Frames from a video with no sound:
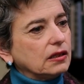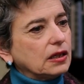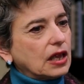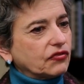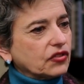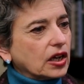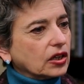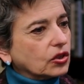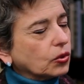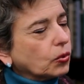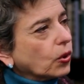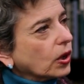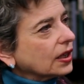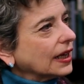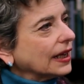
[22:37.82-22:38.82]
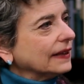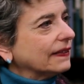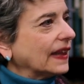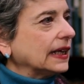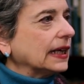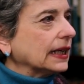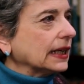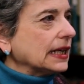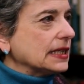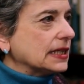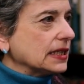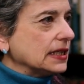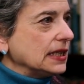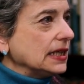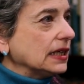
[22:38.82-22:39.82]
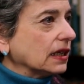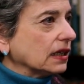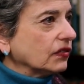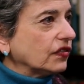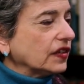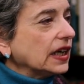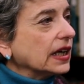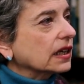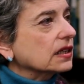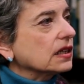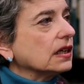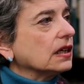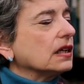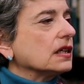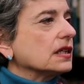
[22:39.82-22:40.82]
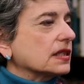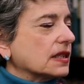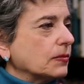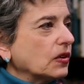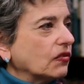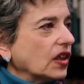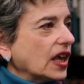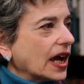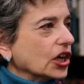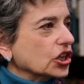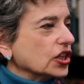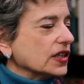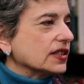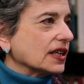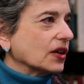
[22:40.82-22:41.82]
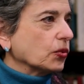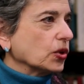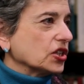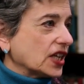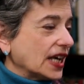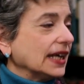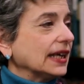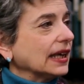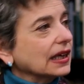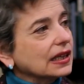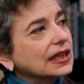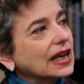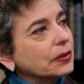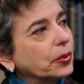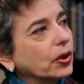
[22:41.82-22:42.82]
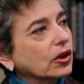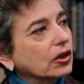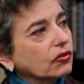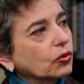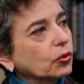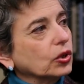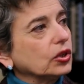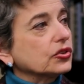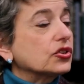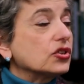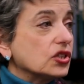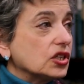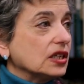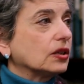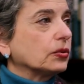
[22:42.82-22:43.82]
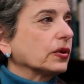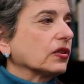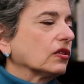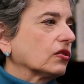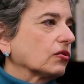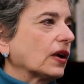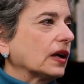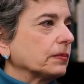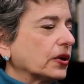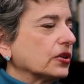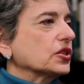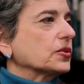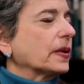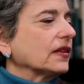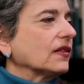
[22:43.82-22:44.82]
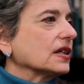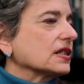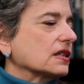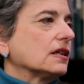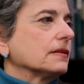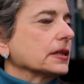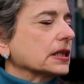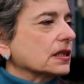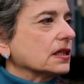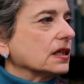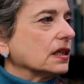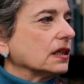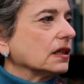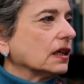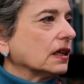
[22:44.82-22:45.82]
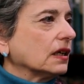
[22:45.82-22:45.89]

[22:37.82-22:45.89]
if not coordinate, then at least deconflict some of the actions that we're taking in that part of the world to deal with the threat posed by the Islamic State.